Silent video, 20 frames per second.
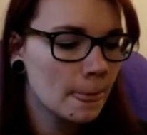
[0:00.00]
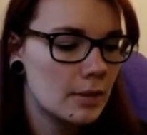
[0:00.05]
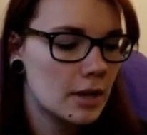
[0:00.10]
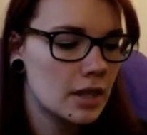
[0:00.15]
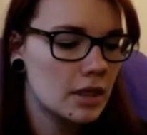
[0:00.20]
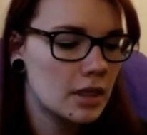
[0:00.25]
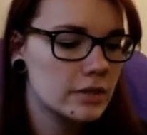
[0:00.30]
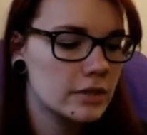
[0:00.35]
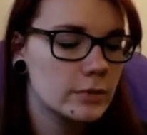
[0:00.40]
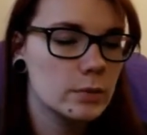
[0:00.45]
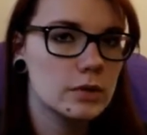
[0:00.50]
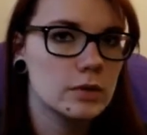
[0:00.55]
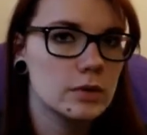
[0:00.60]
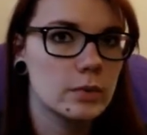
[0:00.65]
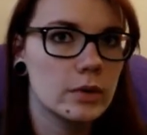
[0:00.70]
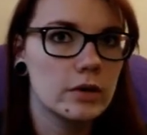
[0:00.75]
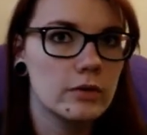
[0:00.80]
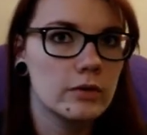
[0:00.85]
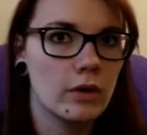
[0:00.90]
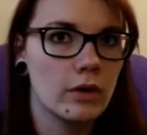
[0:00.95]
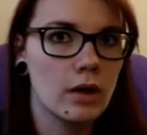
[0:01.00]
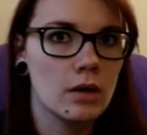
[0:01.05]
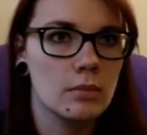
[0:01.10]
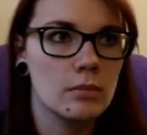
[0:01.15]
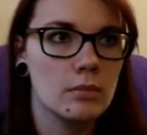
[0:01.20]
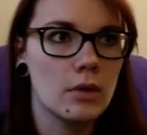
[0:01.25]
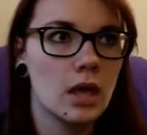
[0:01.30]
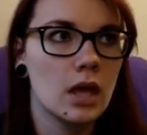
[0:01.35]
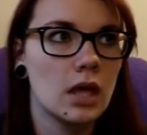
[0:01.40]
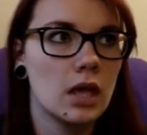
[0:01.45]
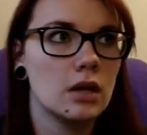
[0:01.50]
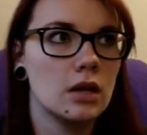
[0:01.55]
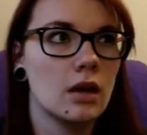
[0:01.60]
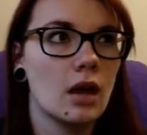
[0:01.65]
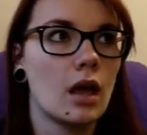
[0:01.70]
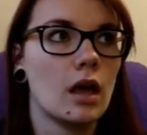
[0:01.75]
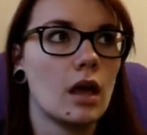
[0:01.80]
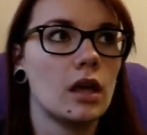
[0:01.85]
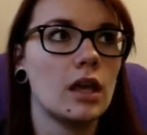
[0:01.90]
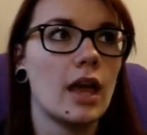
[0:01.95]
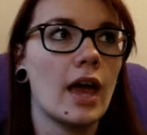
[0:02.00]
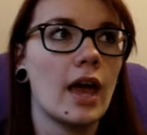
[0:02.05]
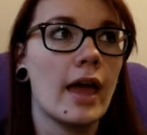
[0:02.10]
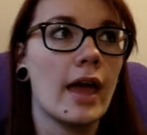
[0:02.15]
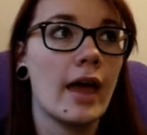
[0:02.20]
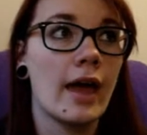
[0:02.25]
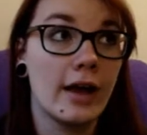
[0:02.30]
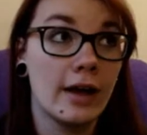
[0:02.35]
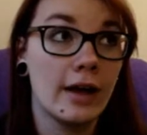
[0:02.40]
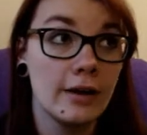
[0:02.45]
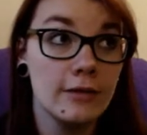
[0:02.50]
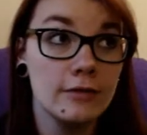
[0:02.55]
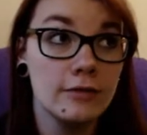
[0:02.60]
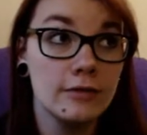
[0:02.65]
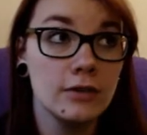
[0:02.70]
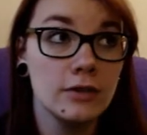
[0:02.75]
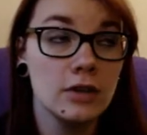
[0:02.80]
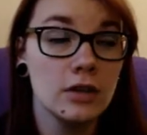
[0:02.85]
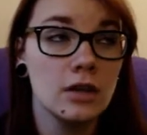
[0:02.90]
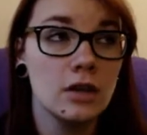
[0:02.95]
And this was one of them, and I have